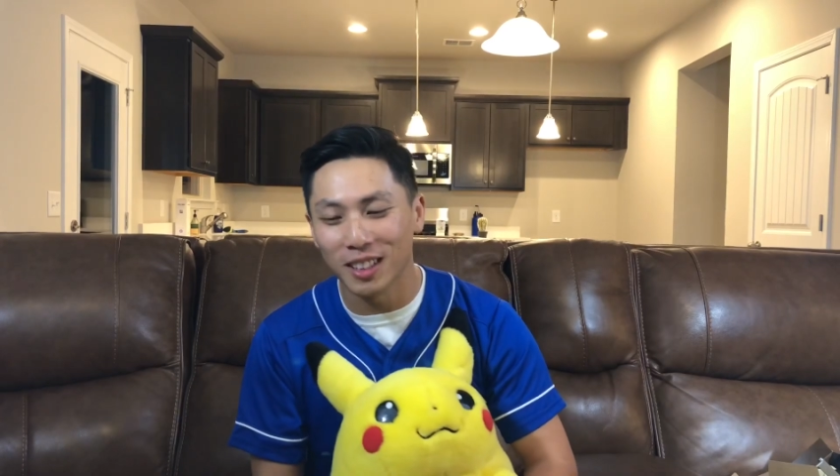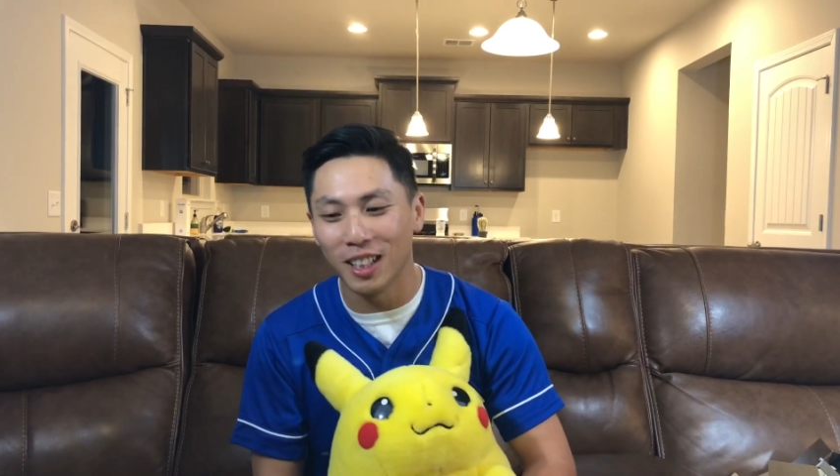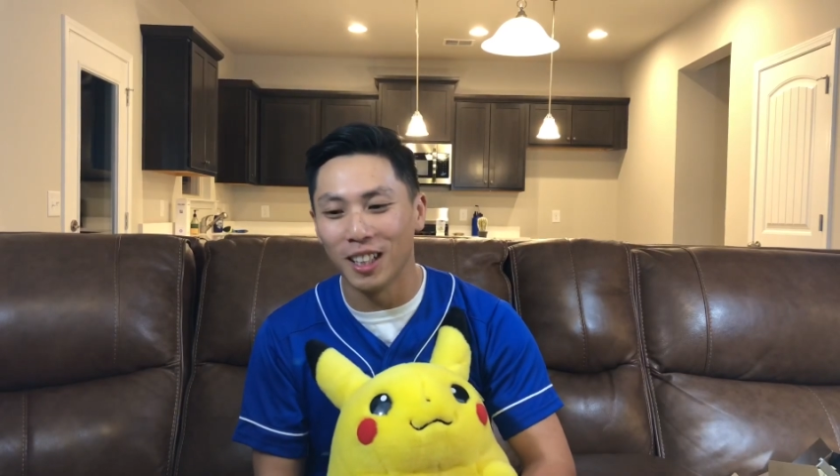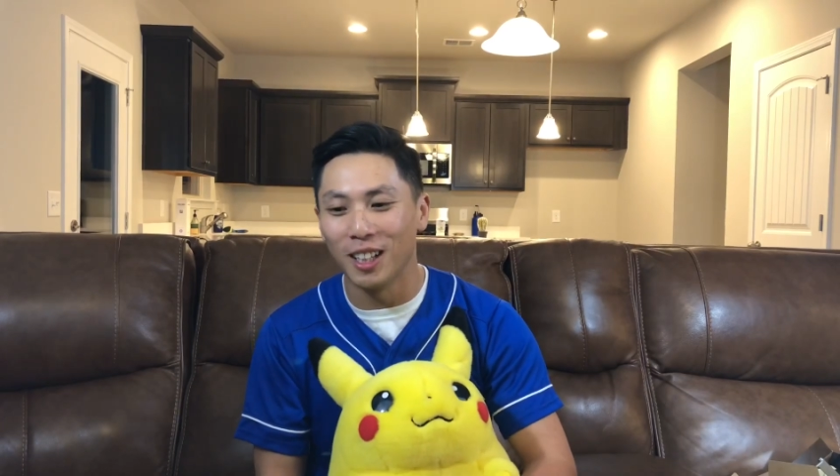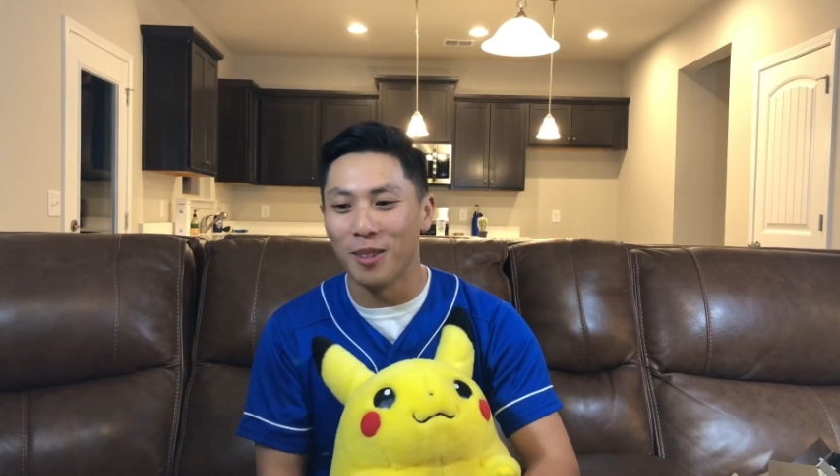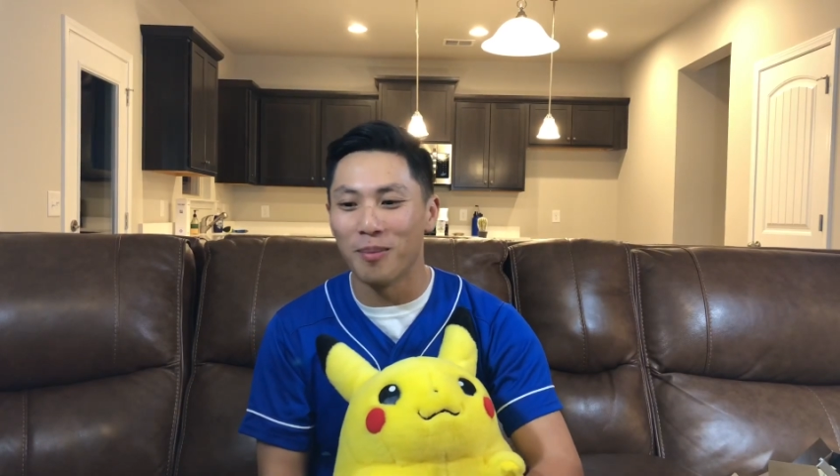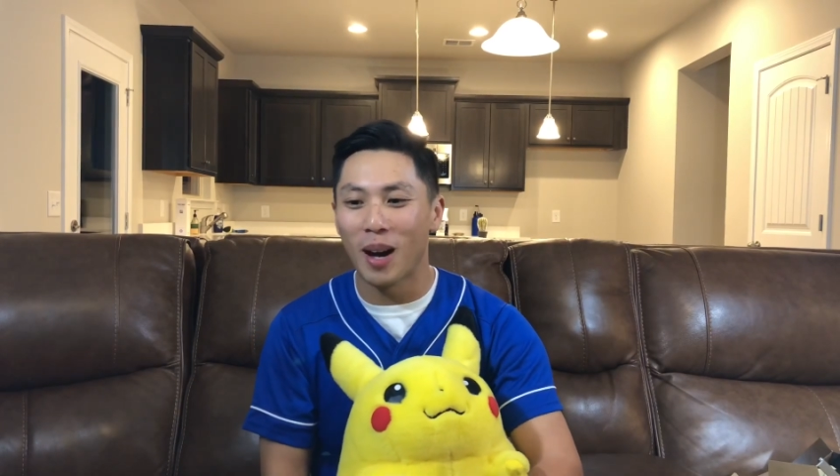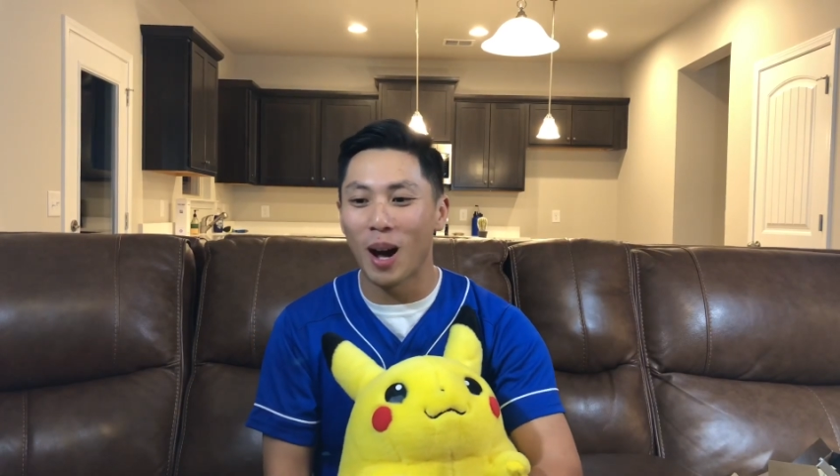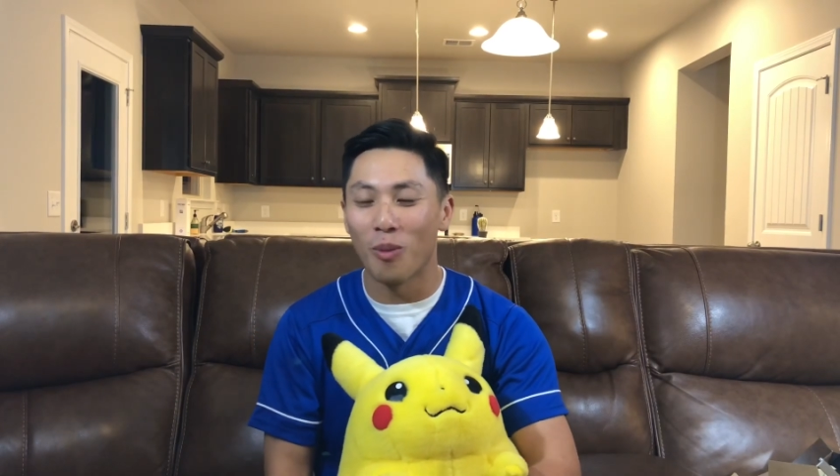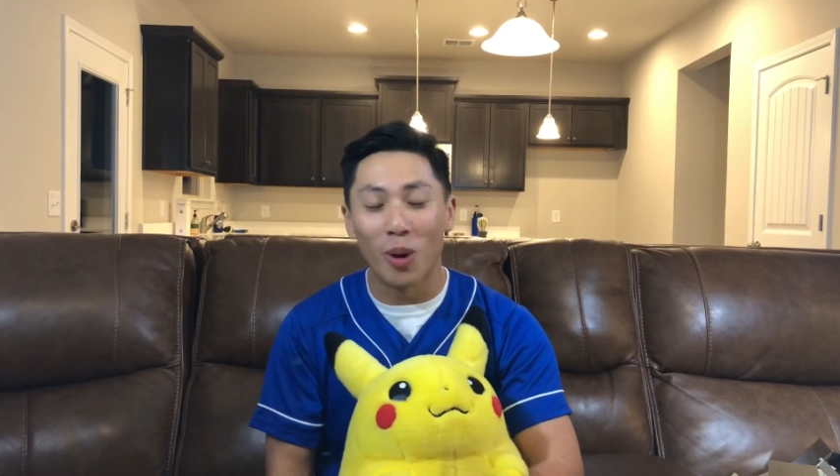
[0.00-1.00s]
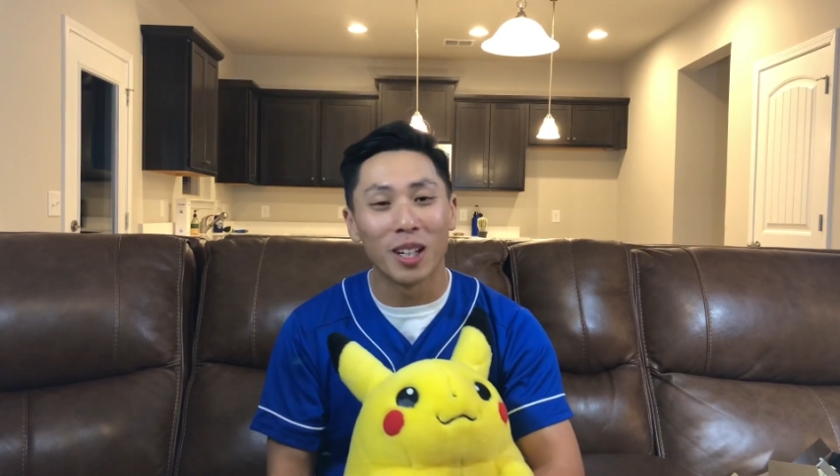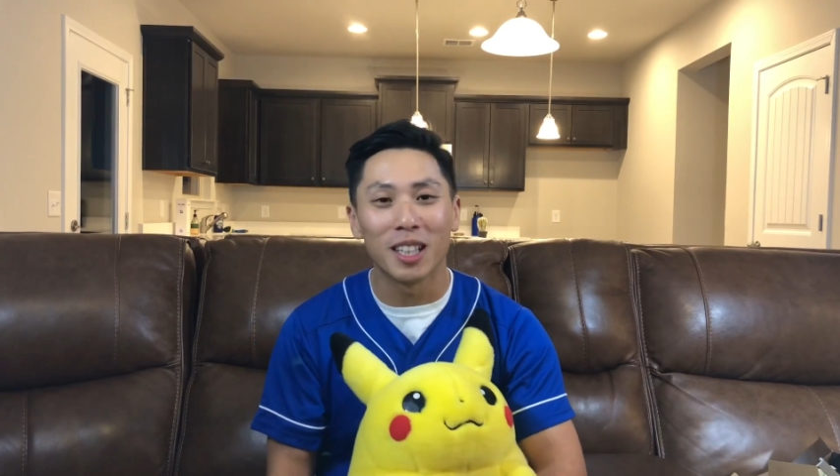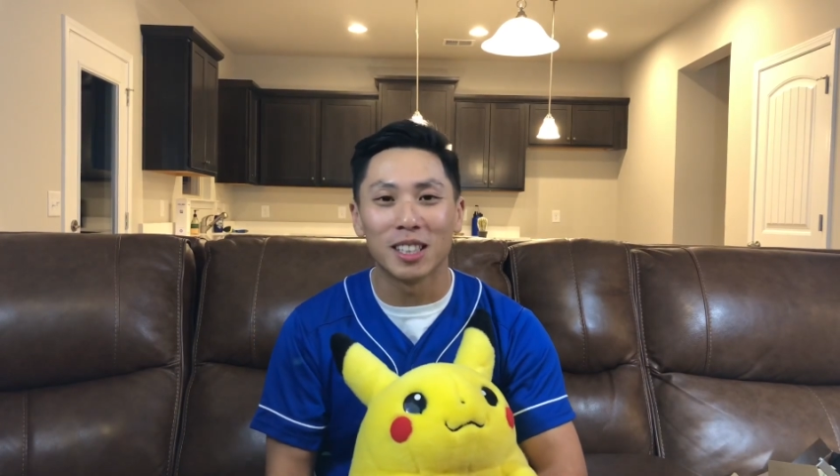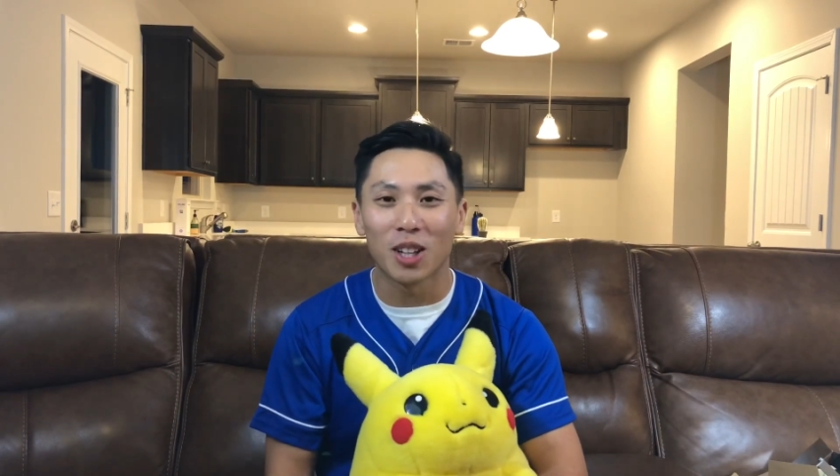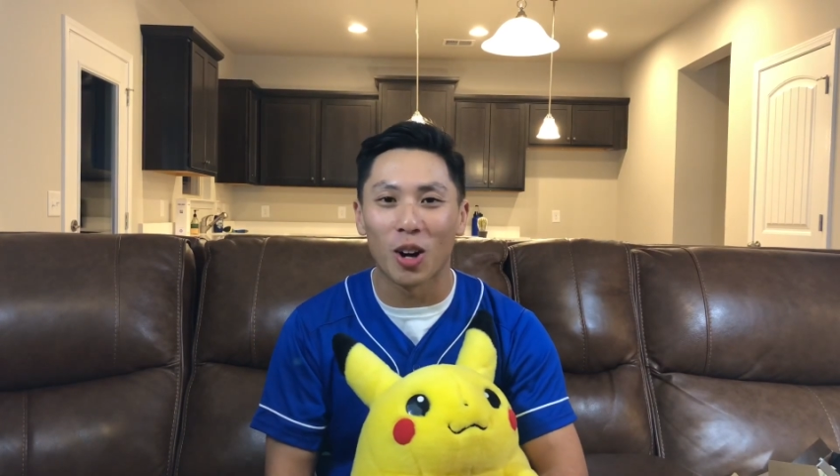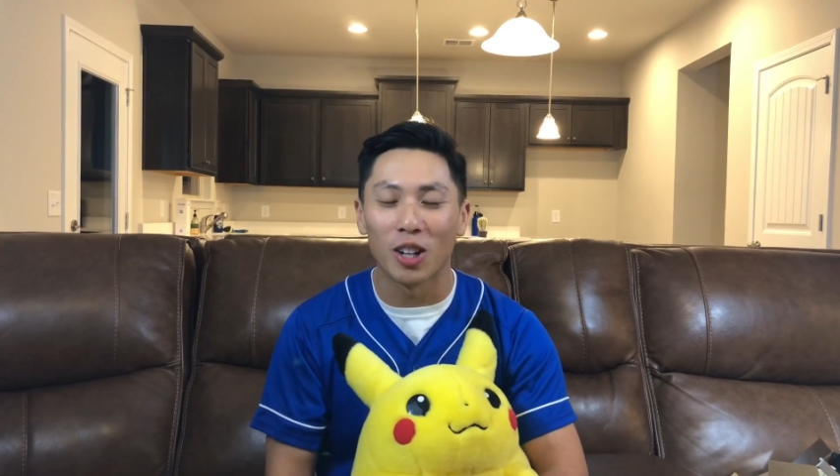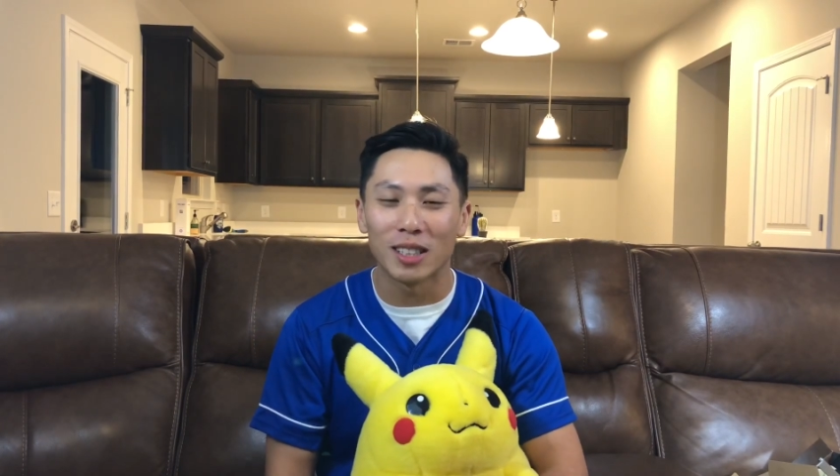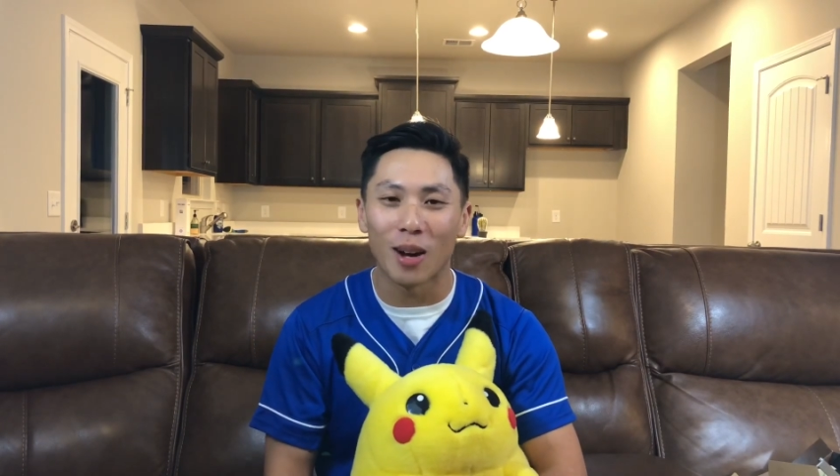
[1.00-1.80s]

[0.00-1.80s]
Um, I wanted these cards.